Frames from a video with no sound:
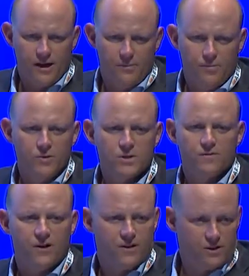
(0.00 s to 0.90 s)
Most of
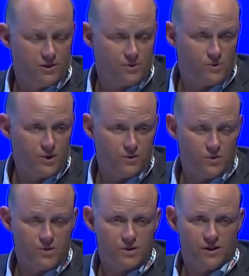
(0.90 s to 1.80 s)
the chips we
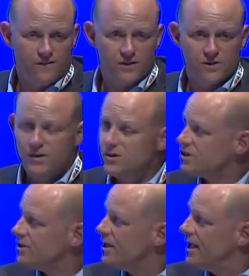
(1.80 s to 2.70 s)
use are fixed
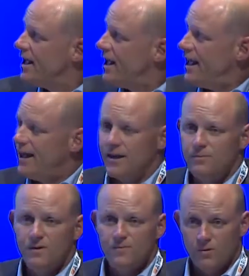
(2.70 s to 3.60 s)
function, and
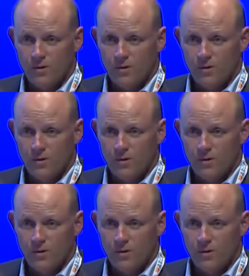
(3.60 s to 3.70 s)
P4